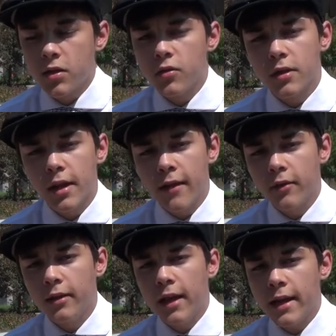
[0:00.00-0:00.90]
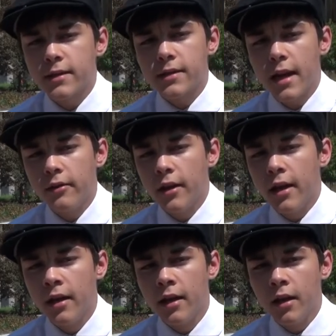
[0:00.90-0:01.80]
It's usually every last
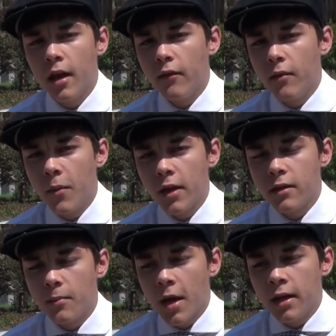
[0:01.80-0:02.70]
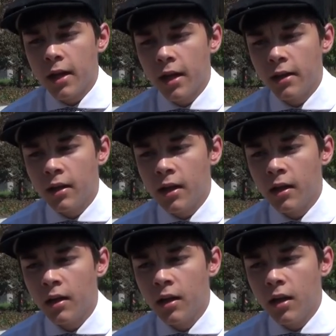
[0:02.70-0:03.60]
Saturday of the month, depending on
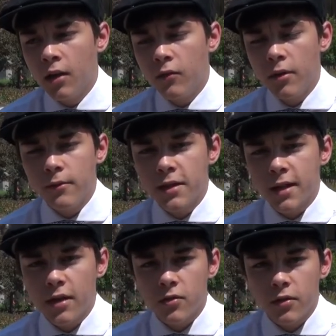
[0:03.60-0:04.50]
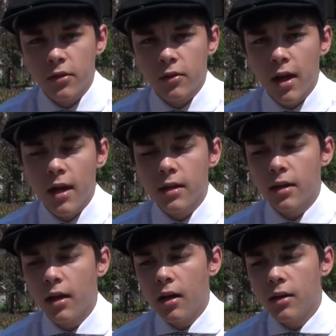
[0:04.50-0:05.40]
uh, if we reschedule it or not.
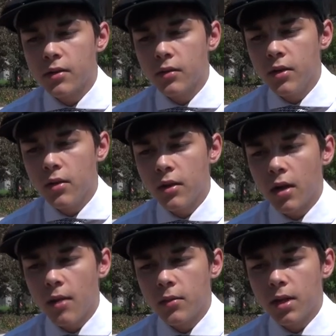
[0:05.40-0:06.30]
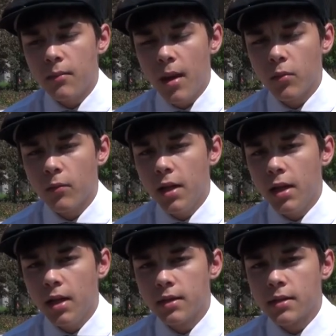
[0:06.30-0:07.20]
Uh, so you can come to the member
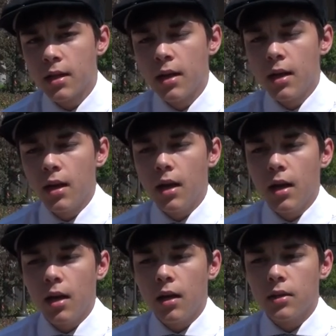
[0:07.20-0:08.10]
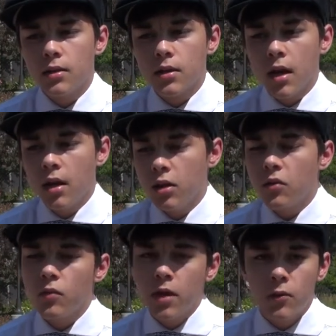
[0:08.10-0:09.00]
meetings. Uh, and
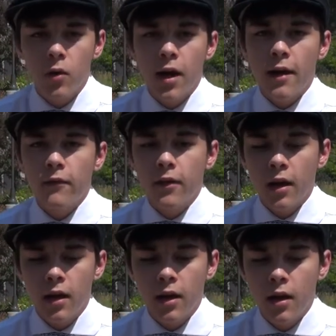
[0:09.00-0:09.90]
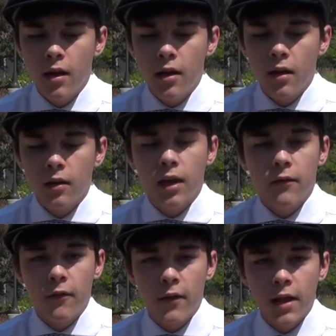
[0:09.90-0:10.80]
you, we will have a, uh, a lot
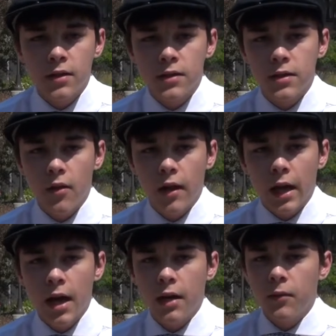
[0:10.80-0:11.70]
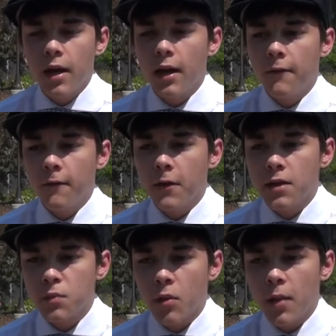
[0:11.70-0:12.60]
of events going on. We have a
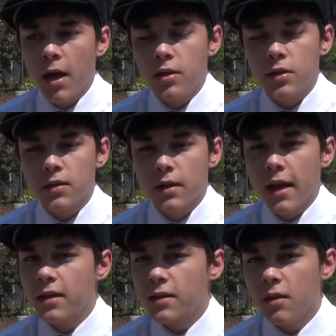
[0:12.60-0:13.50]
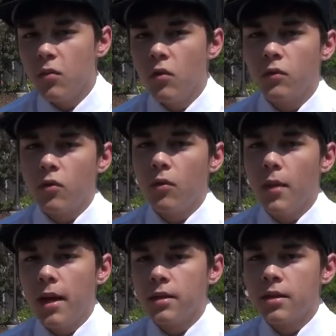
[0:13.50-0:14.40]
Facebook page, it's Lansing Move to
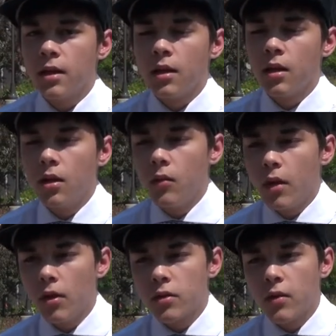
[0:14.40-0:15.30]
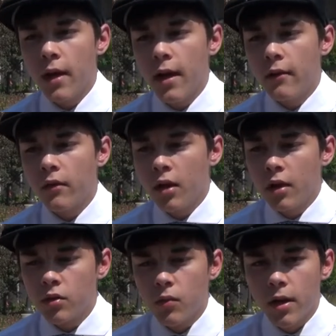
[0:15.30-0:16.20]
Amend. We also have
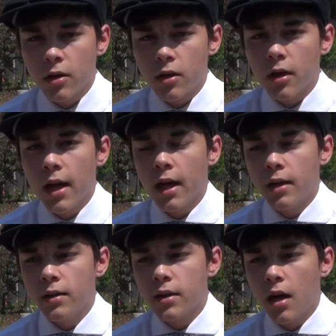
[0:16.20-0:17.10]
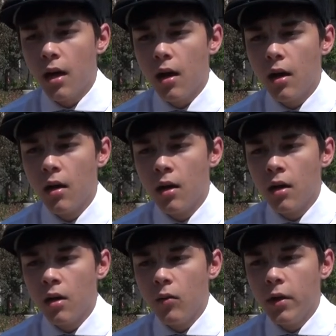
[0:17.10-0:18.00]
uh, Twitter and
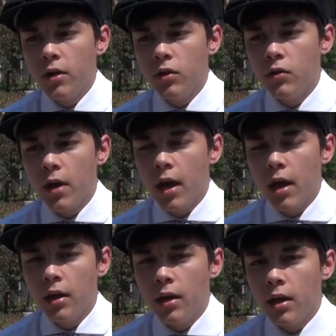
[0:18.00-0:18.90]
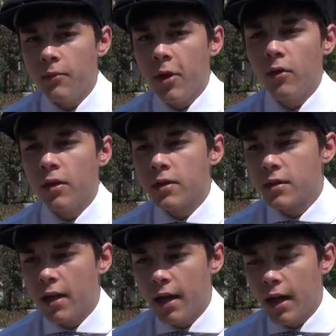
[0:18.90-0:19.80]
we do an email
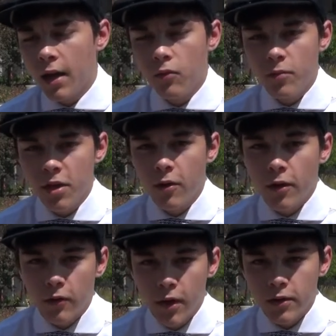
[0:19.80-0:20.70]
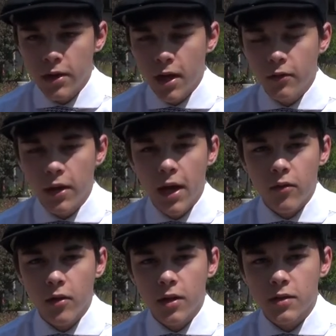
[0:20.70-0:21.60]
list that I will be going around town
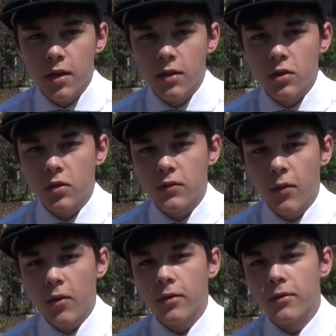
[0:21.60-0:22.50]
gathering signatures for.